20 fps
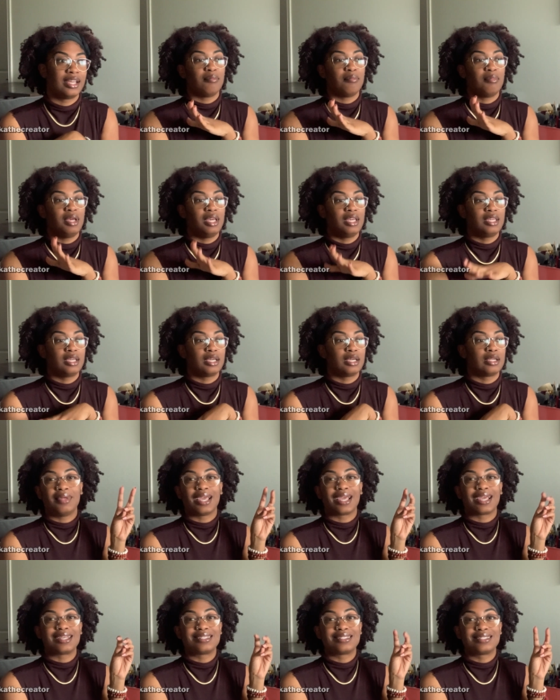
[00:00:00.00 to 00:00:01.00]
make it
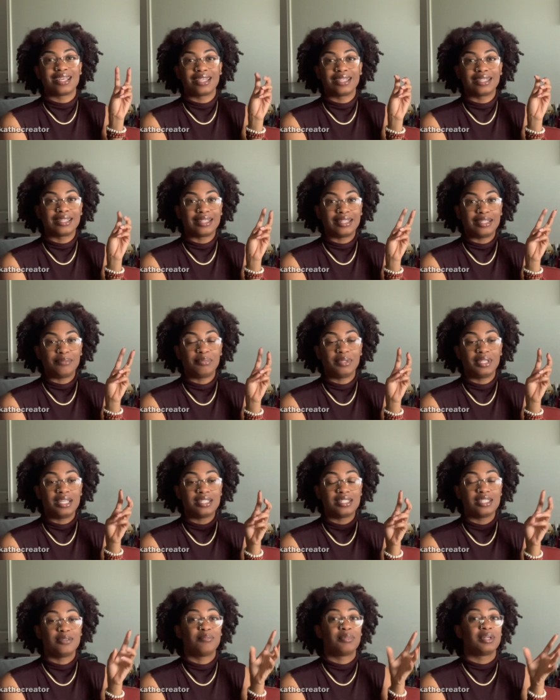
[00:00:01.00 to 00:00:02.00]
aesthetically
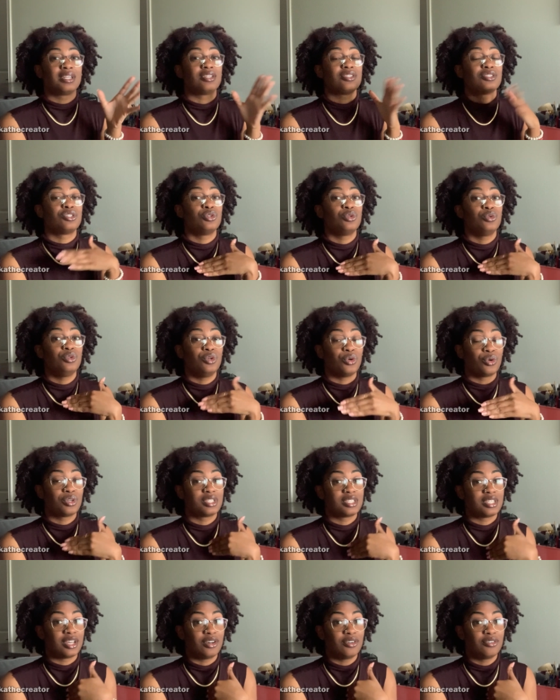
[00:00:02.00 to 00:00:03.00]
pleasing, but to
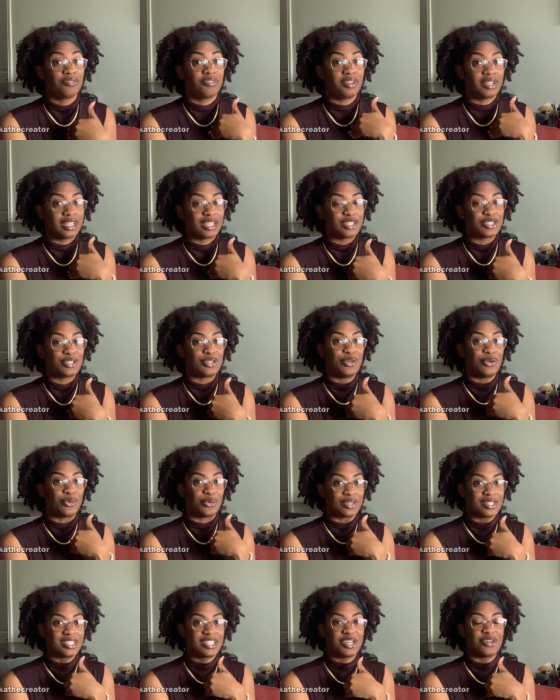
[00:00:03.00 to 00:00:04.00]
yourself, fitting to
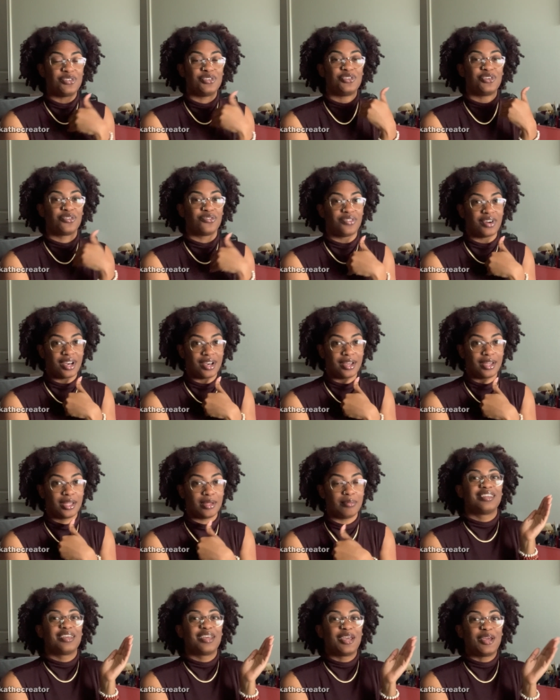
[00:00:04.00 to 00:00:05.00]
yourself and your
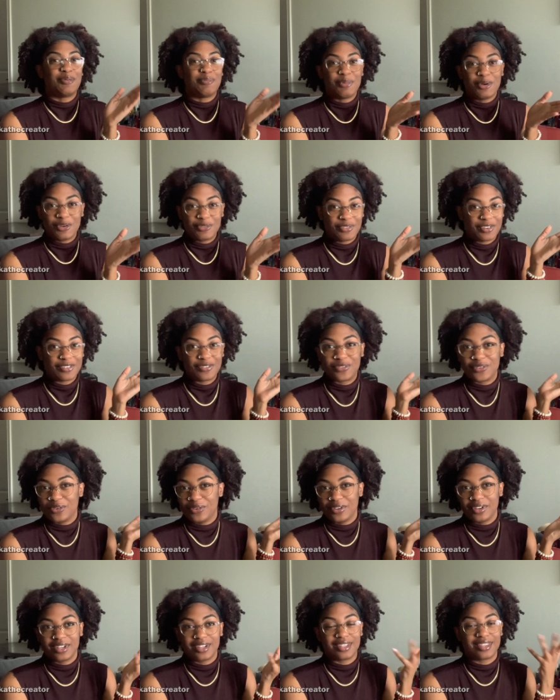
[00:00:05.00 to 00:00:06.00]
vibe, and perfect
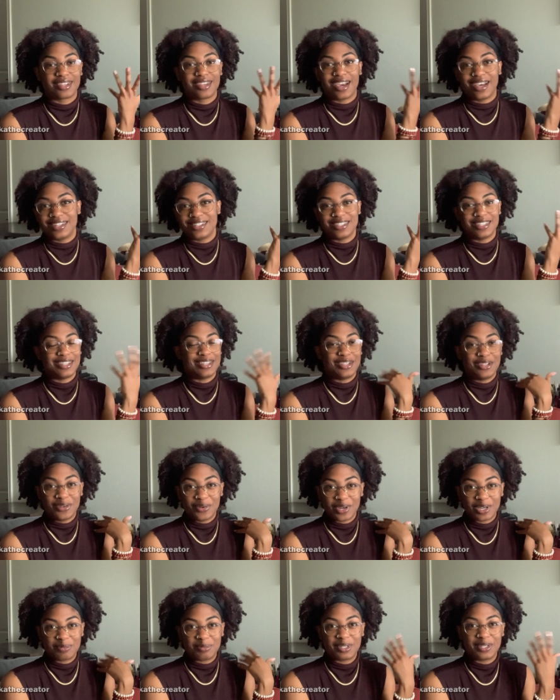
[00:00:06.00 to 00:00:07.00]
for the content, you know
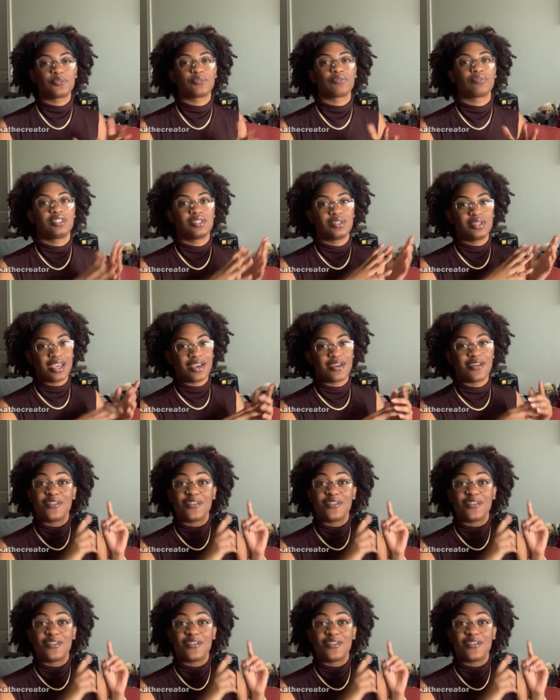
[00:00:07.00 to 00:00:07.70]
what I mean? So yeah,